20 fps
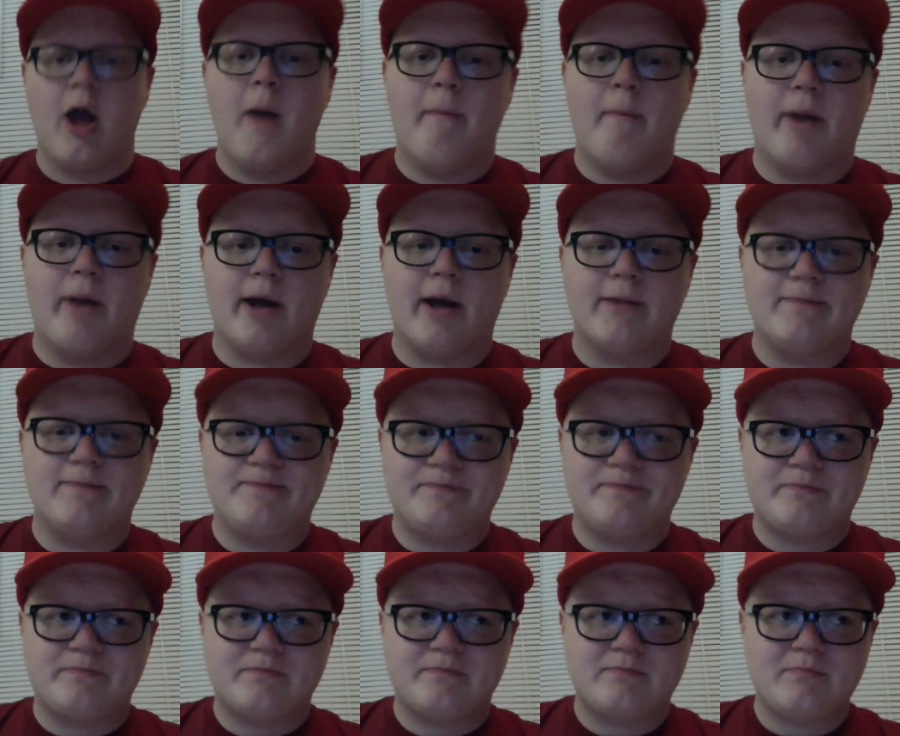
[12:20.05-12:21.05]
But
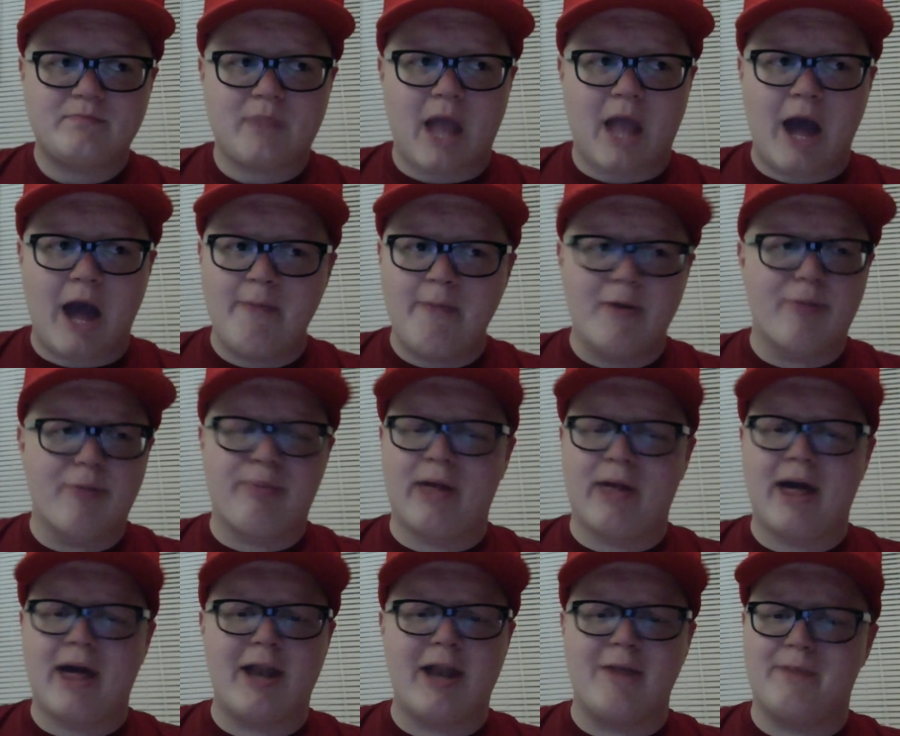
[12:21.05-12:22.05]
I remember
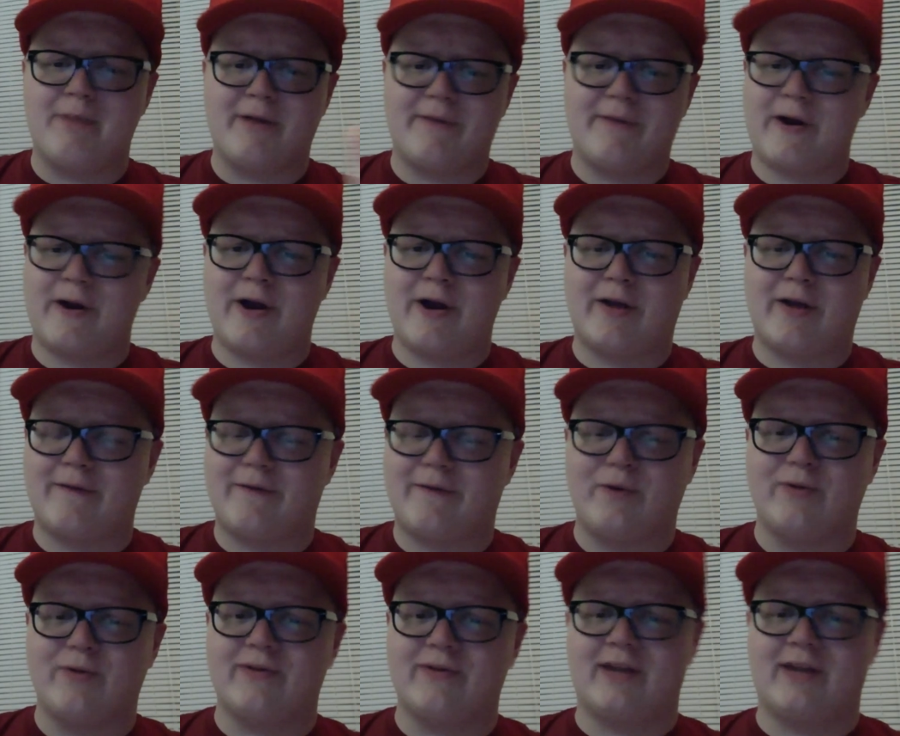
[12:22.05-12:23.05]
playing it and being very
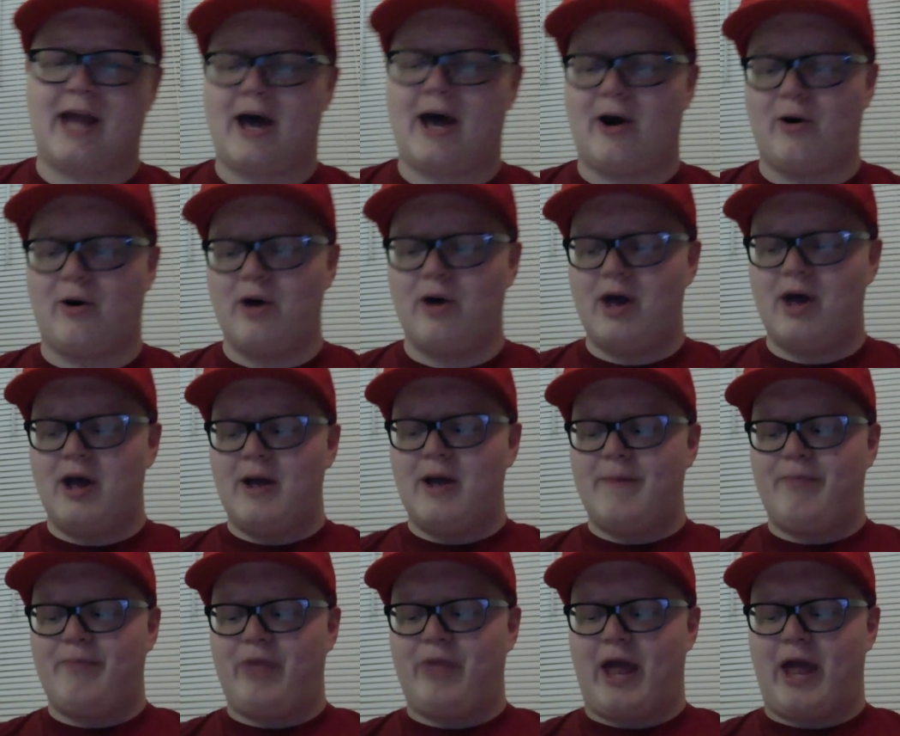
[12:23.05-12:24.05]
confused at how
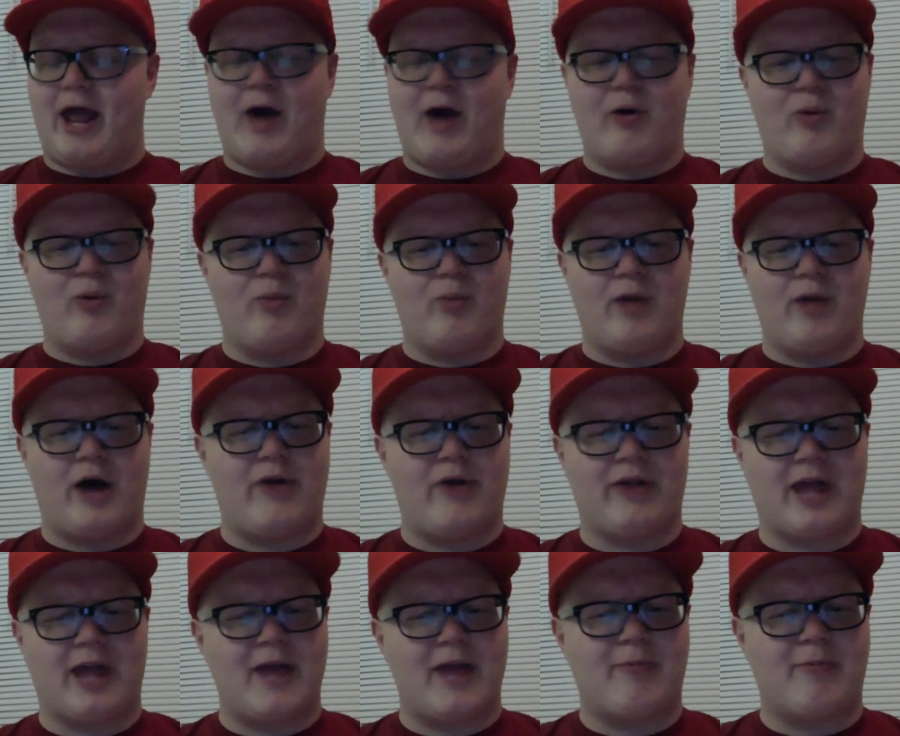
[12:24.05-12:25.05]
the
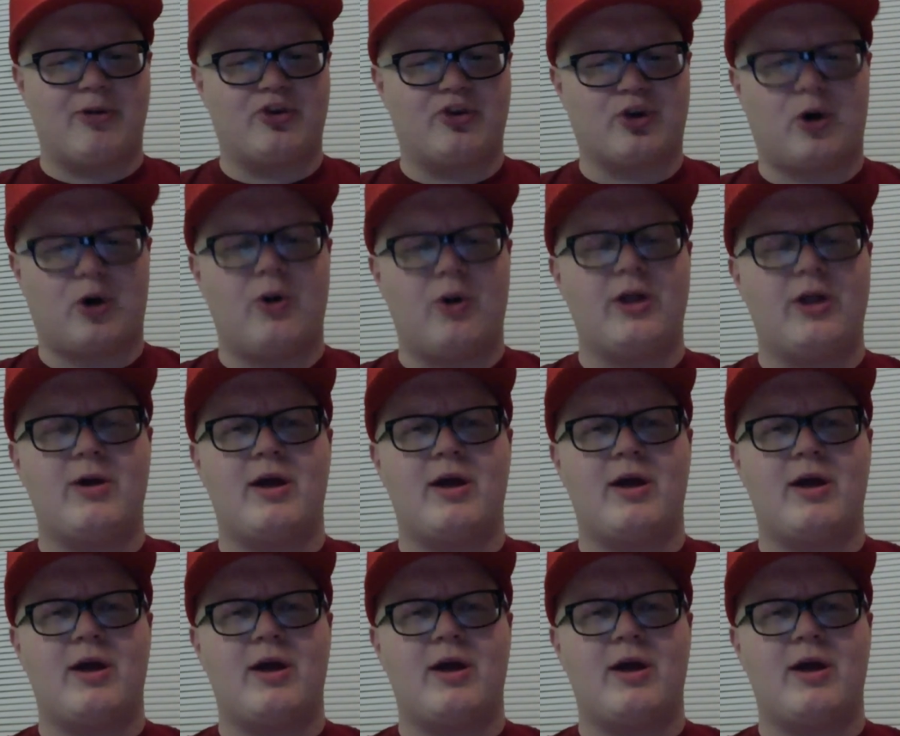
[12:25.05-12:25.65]
game controlled it.